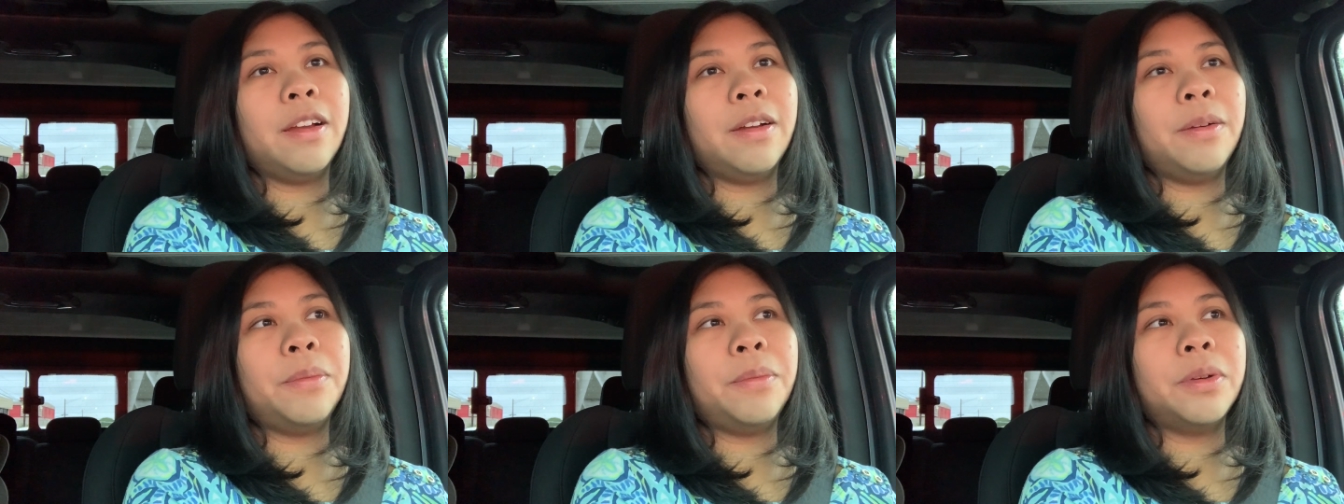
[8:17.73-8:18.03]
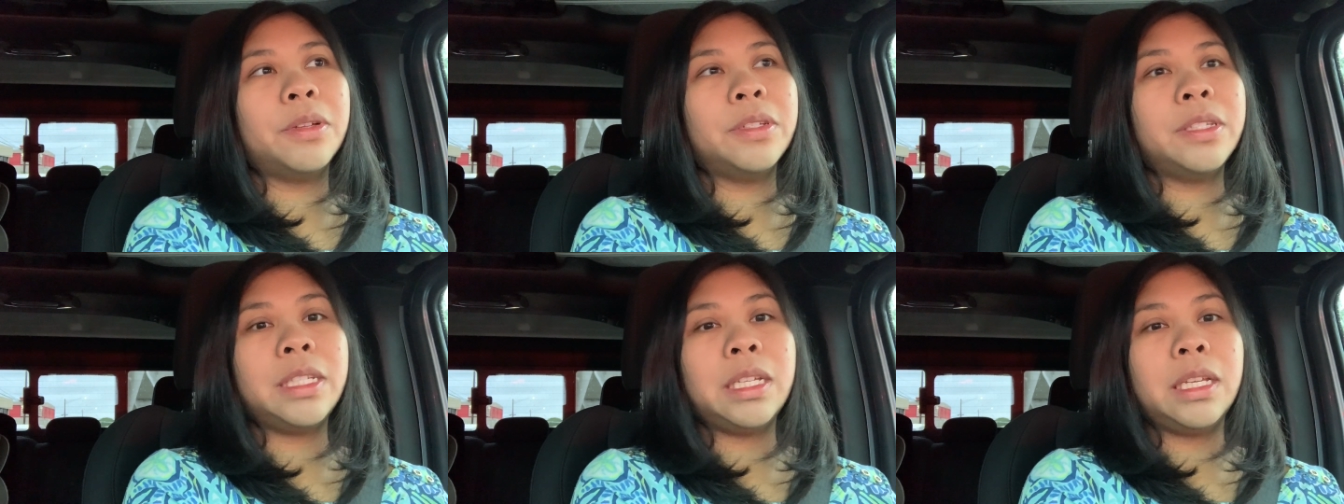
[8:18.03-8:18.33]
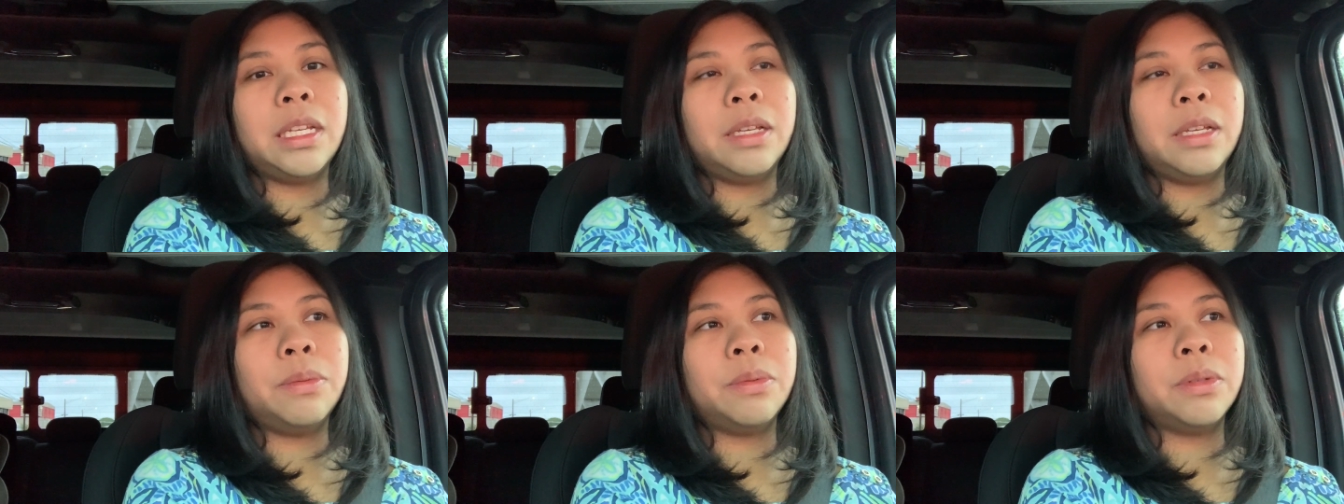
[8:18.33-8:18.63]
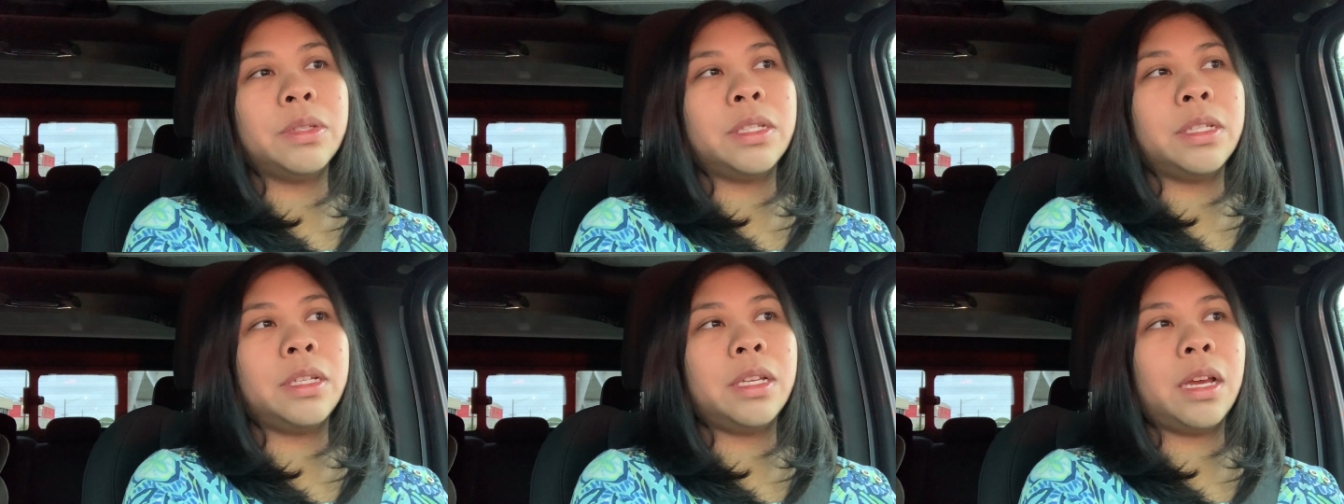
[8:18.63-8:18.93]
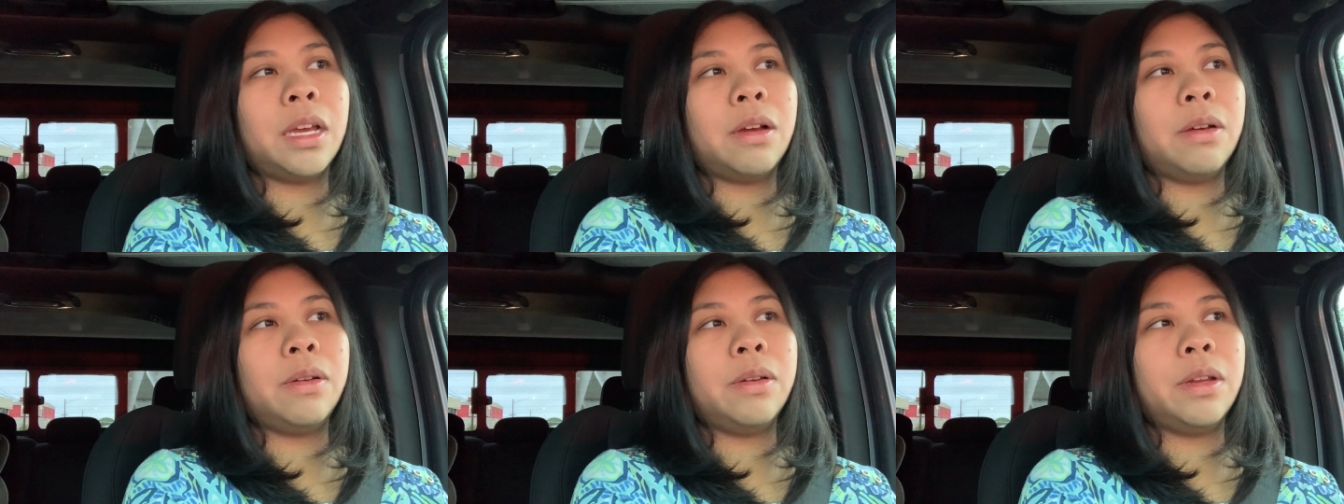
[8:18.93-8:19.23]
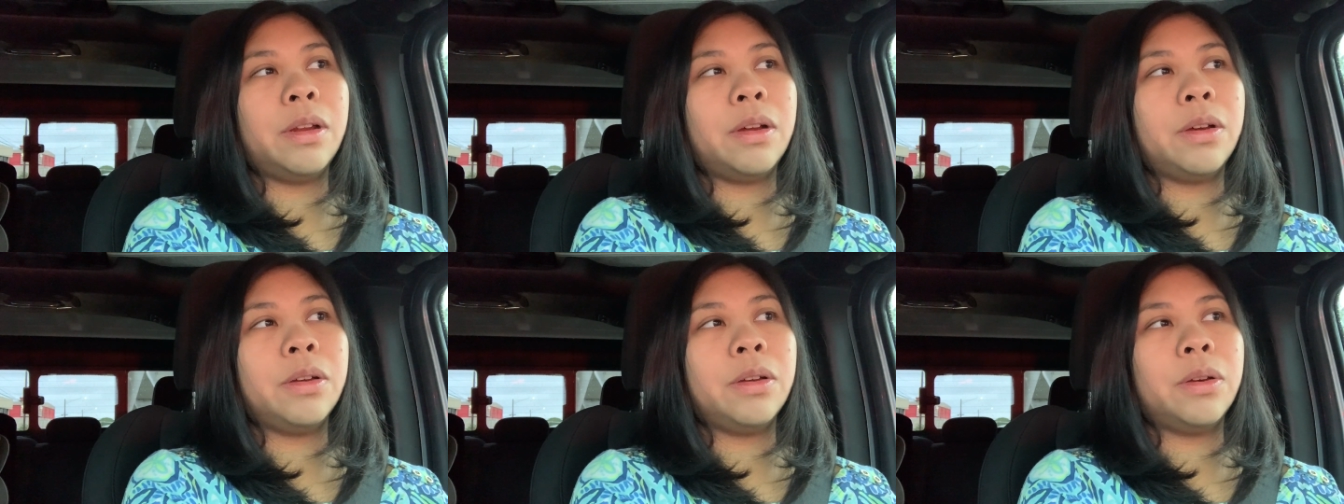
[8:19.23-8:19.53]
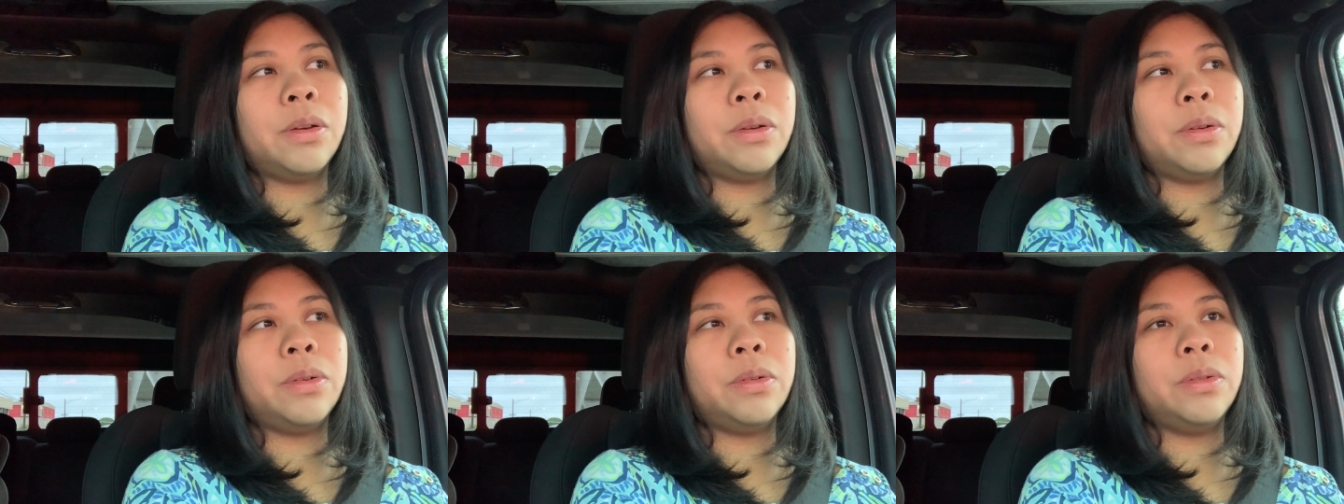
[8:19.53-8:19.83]
we'll see how it all
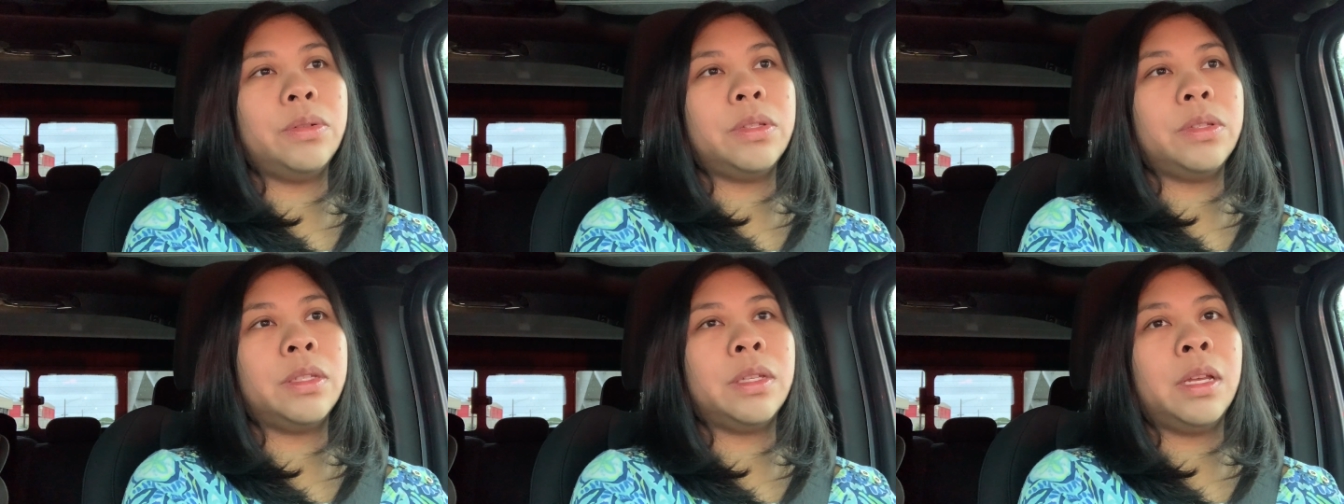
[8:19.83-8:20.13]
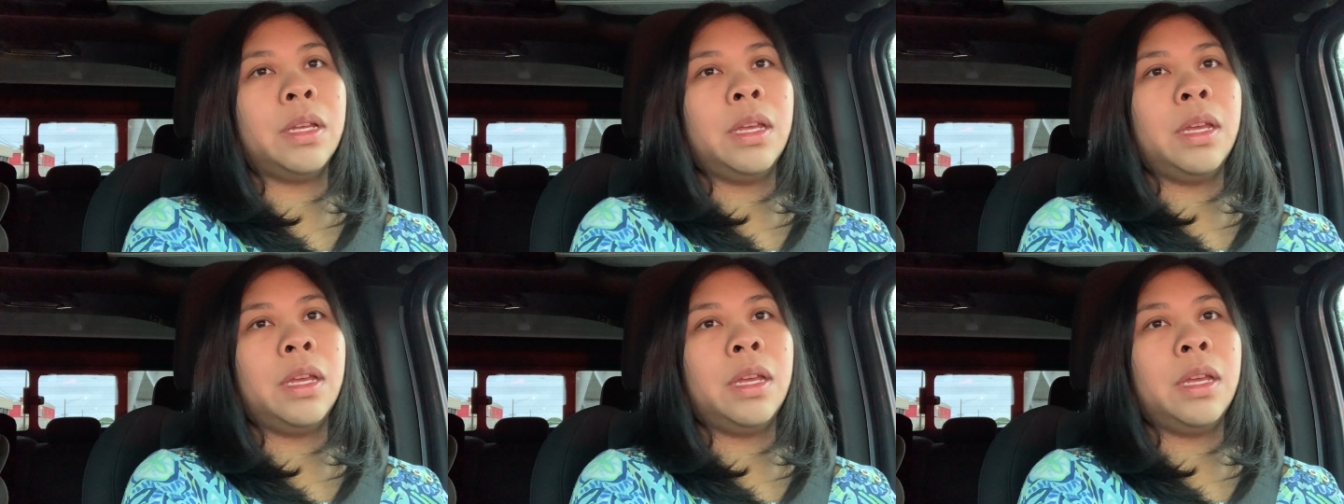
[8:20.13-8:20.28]
goes.